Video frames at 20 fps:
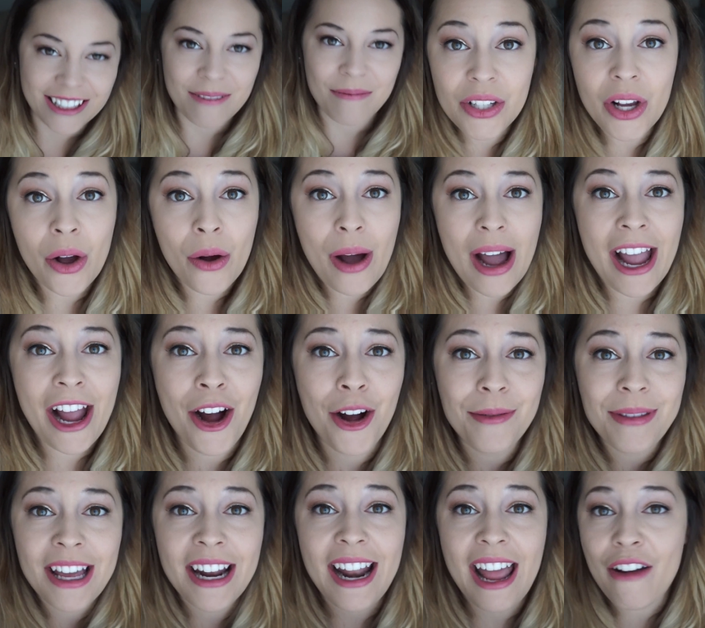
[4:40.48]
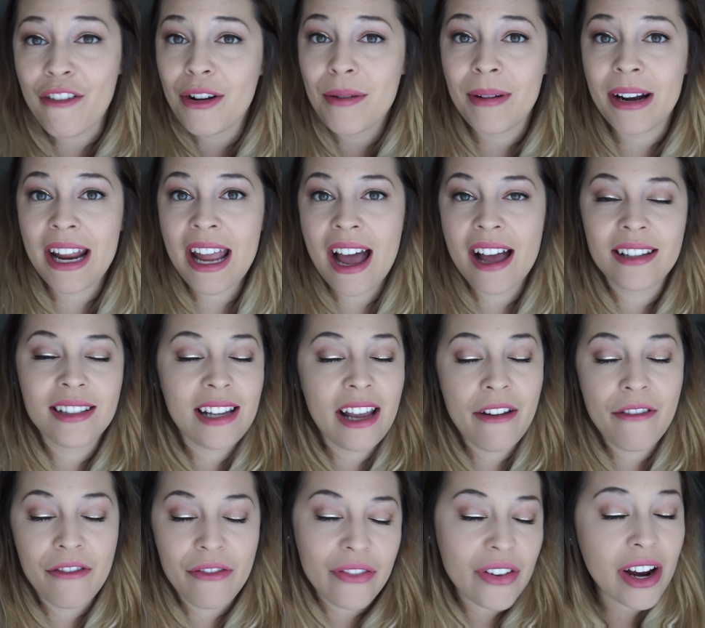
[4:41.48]
So I hope that everybody has
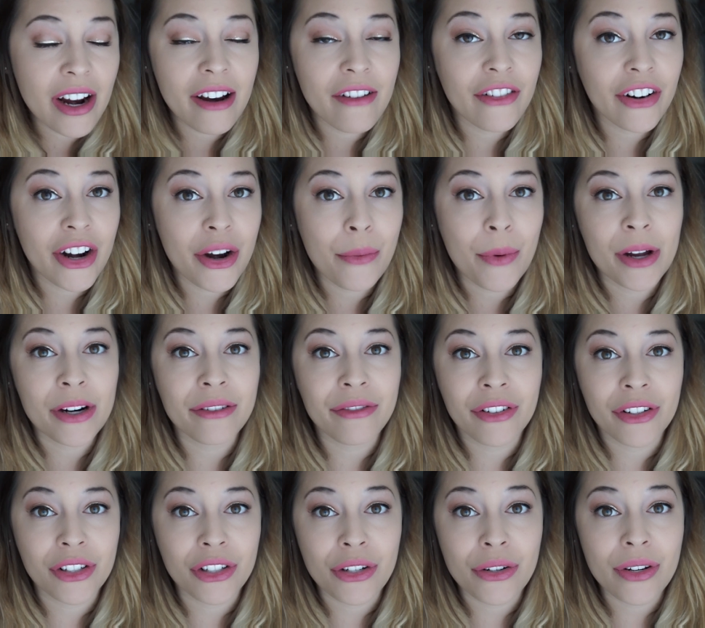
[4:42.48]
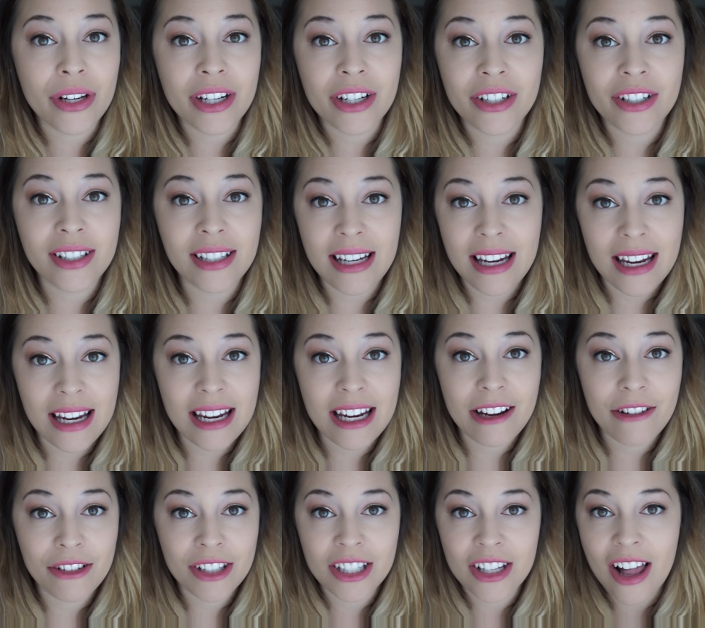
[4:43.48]
a very wonderful New Year's
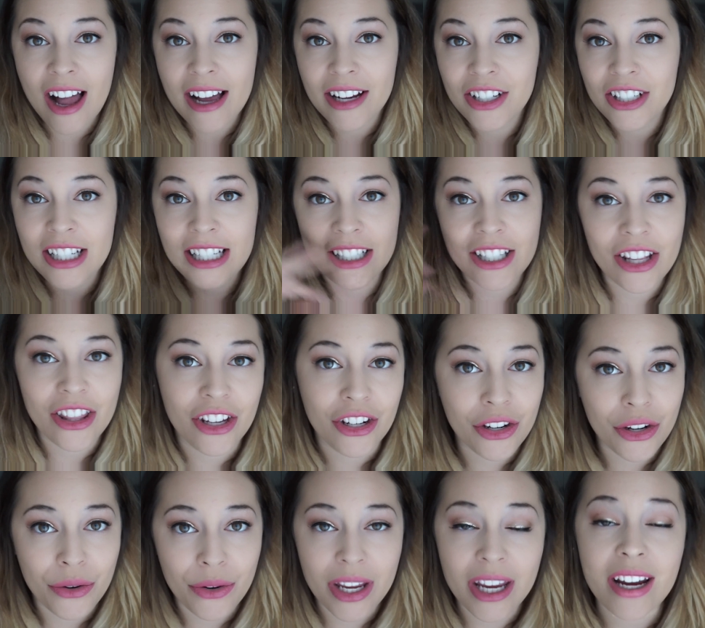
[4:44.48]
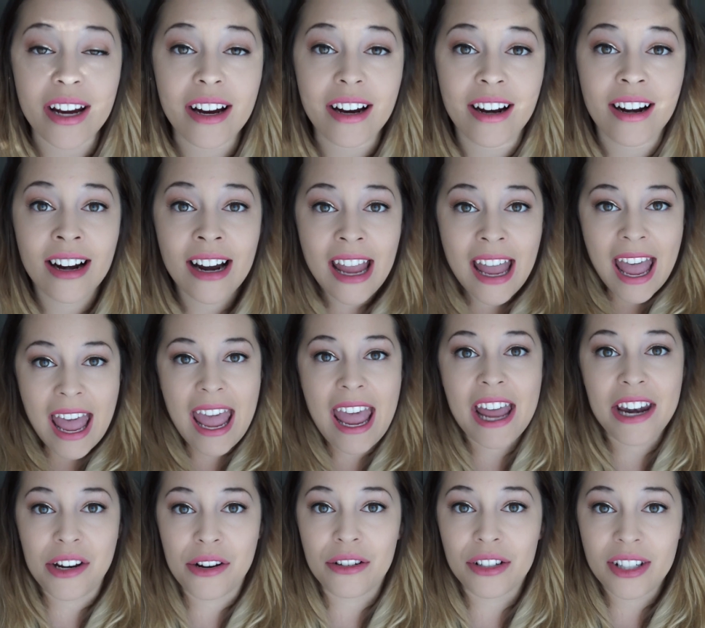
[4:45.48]
Eve / into the new year,
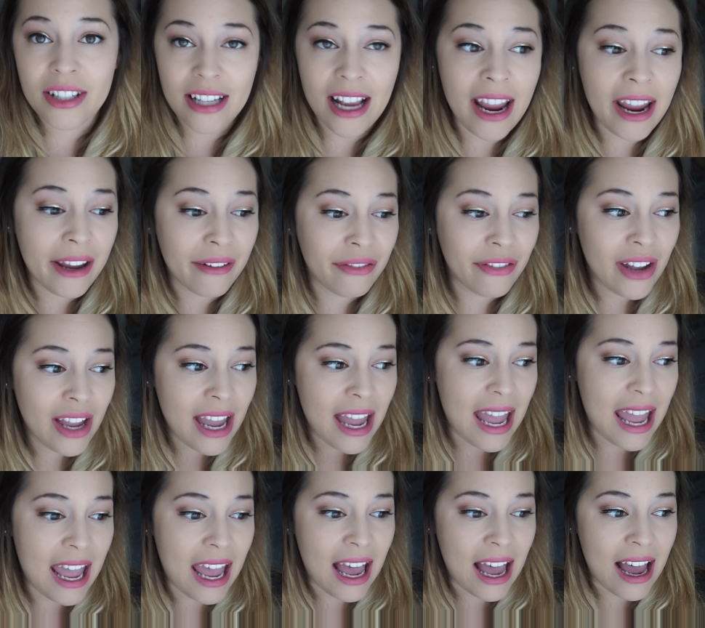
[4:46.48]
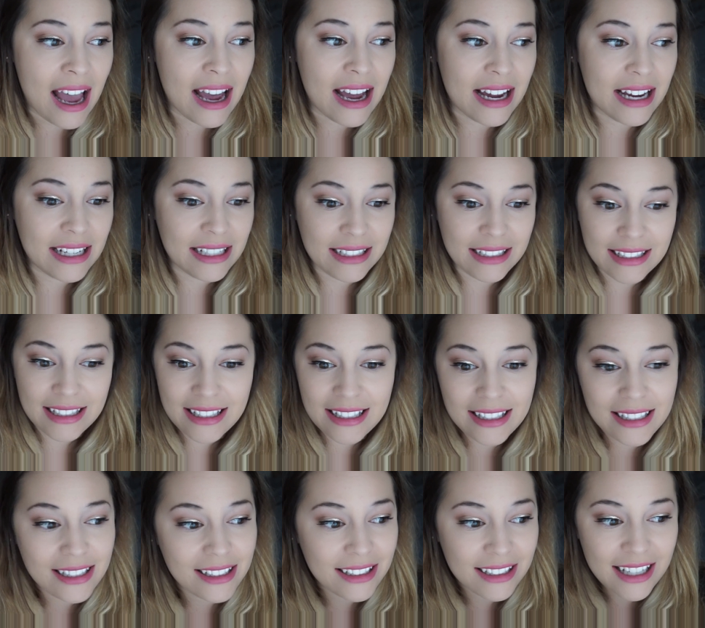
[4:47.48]
and you're safe, and
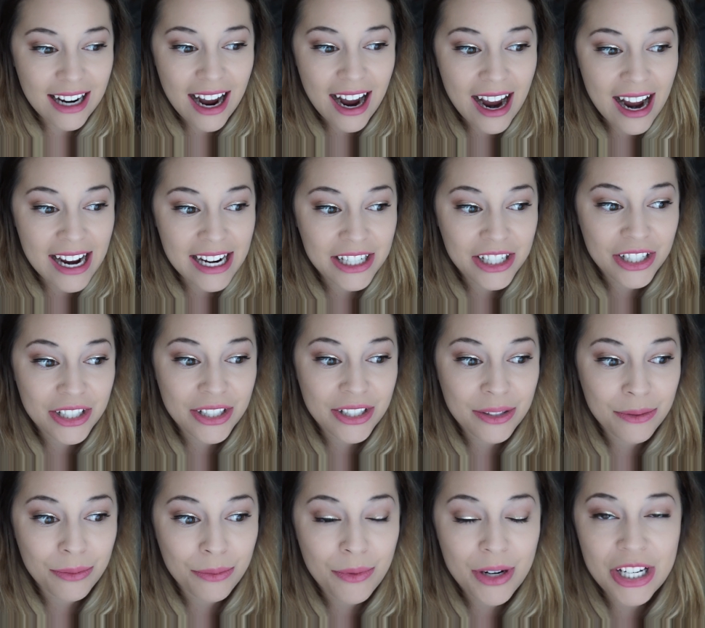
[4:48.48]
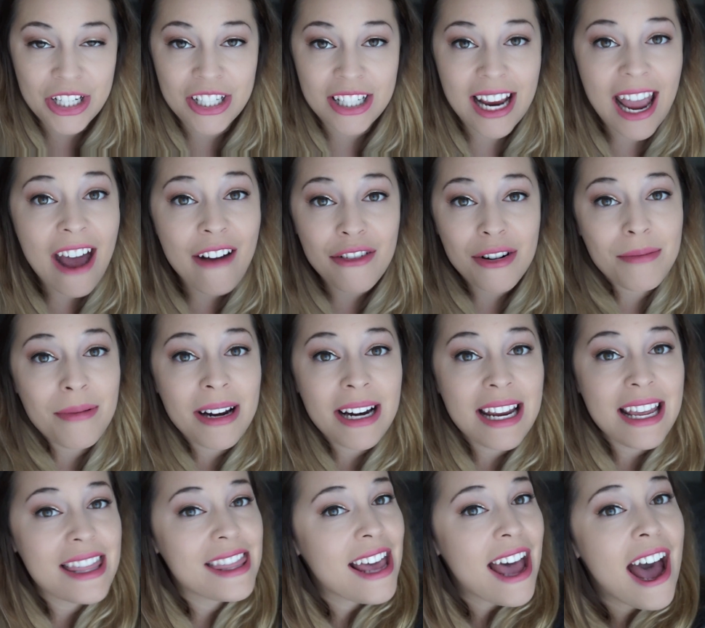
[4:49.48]
I just wish
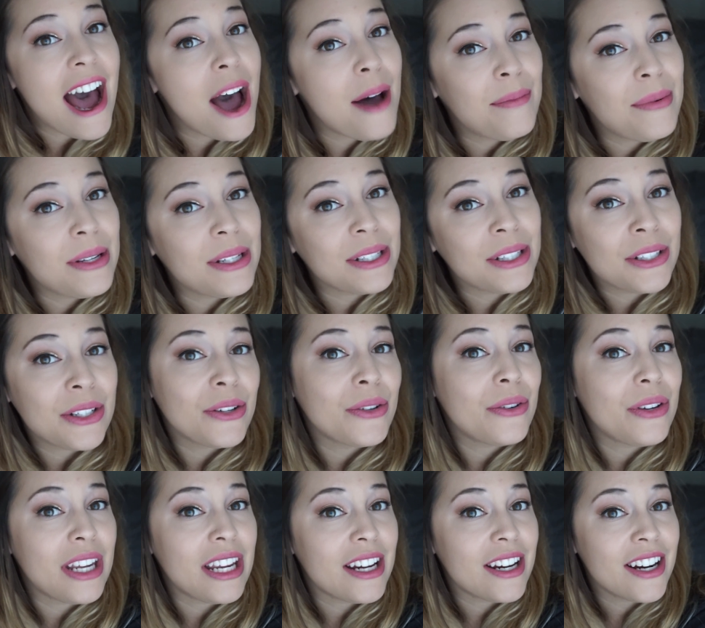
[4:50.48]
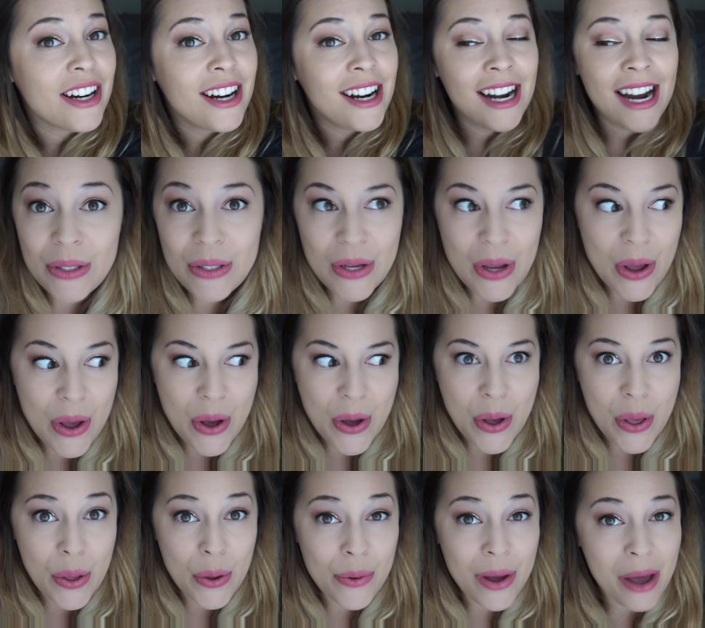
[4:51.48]
everybody the happiest new year.
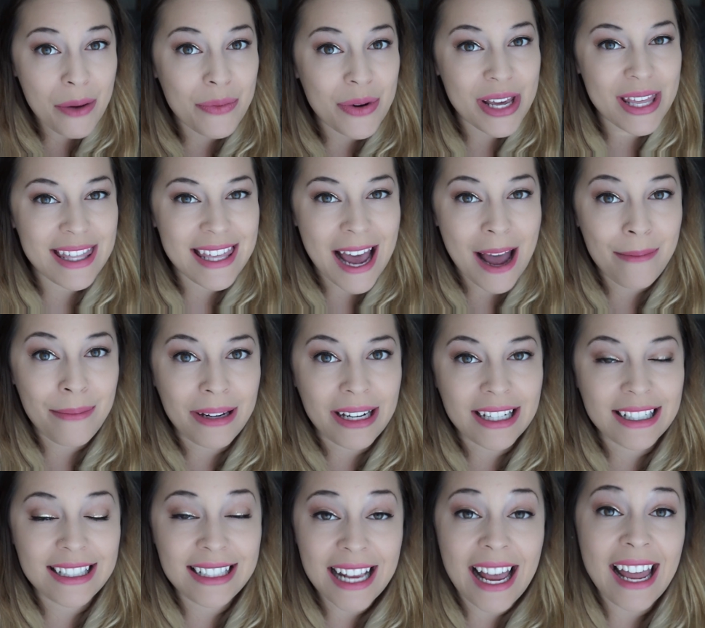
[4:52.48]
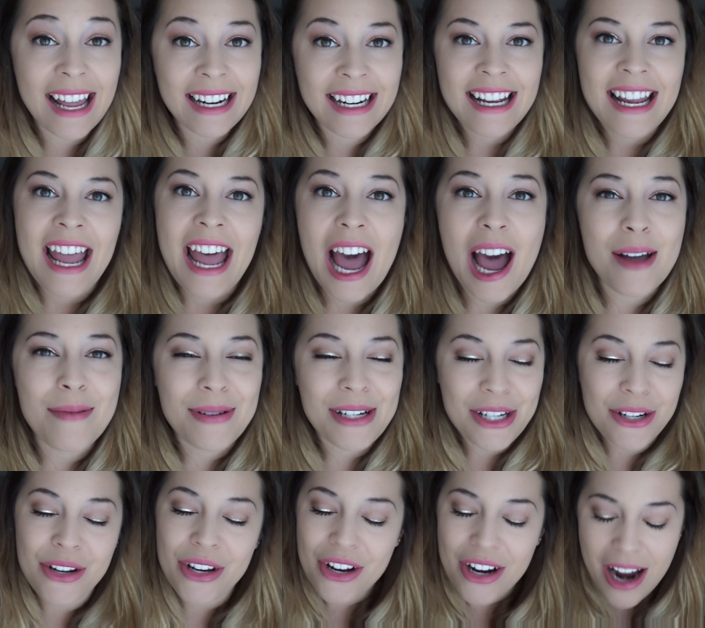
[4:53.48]
So with that being said, Happy
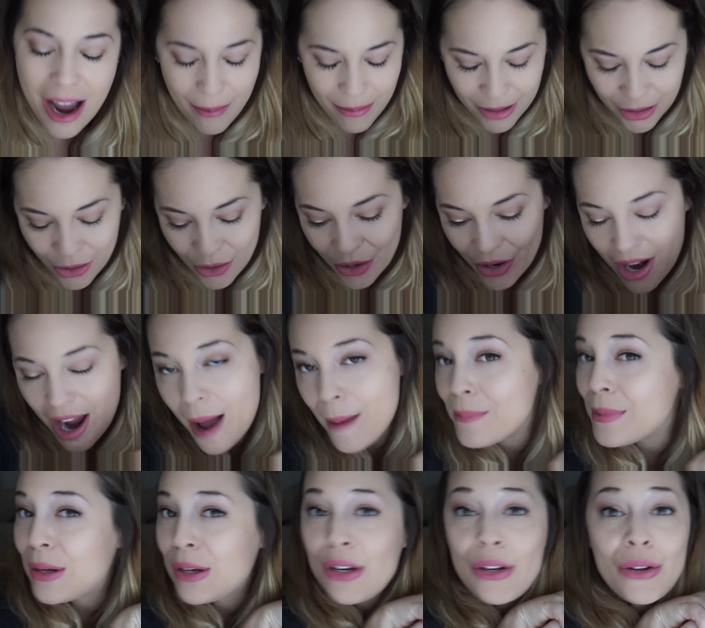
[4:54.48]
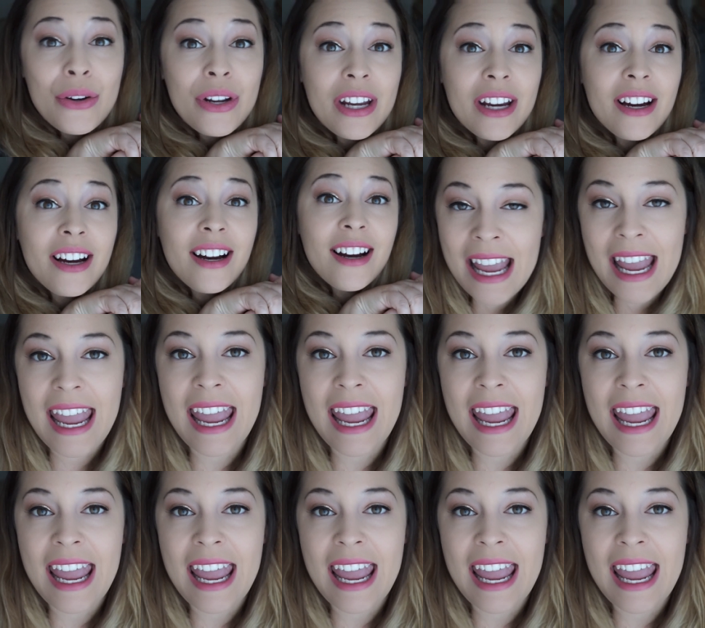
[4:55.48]
New Year, Happy New Year, Happy New Year.